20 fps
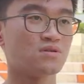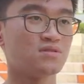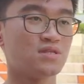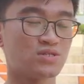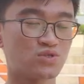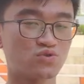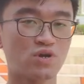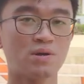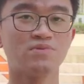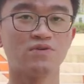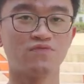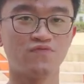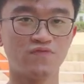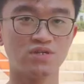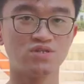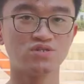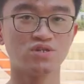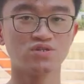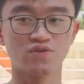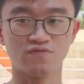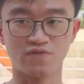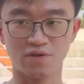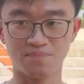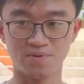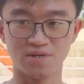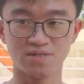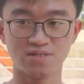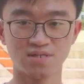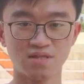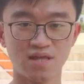describe the features of the
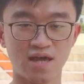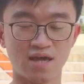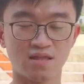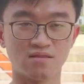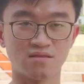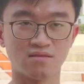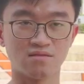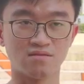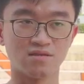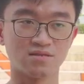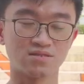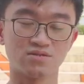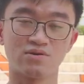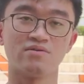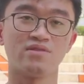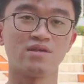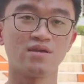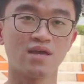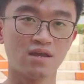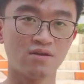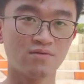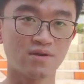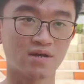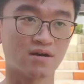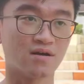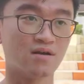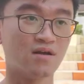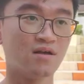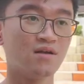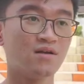person and the surrounding
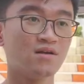area.